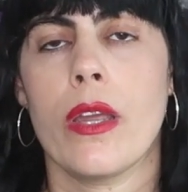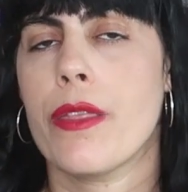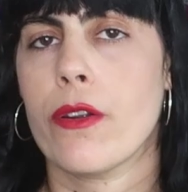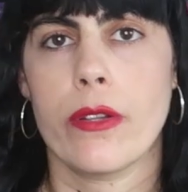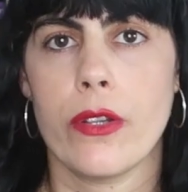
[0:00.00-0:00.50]

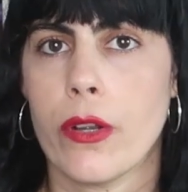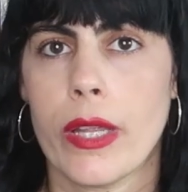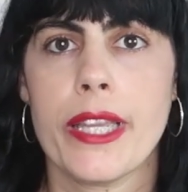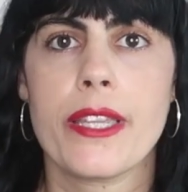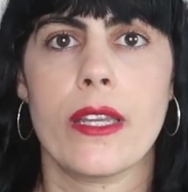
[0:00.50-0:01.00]
either you know
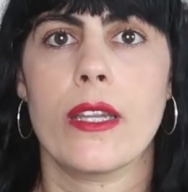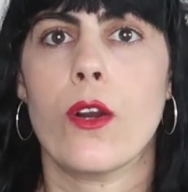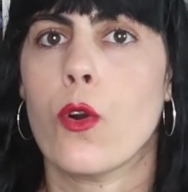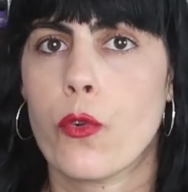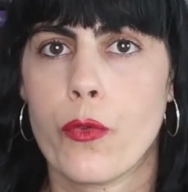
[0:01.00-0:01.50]

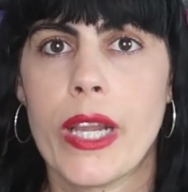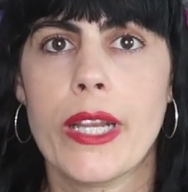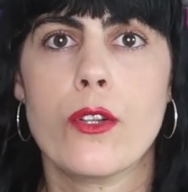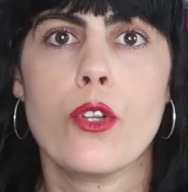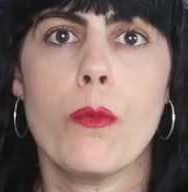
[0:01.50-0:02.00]
listen or
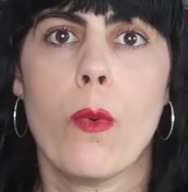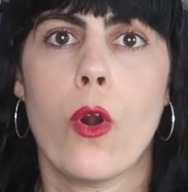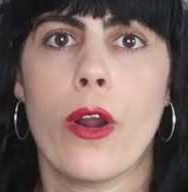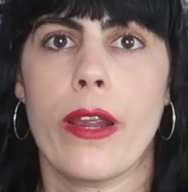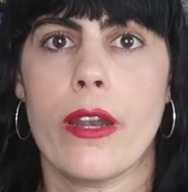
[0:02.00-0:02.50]
read to
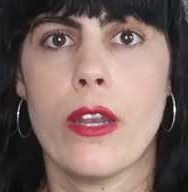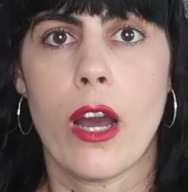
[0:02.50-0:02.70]
more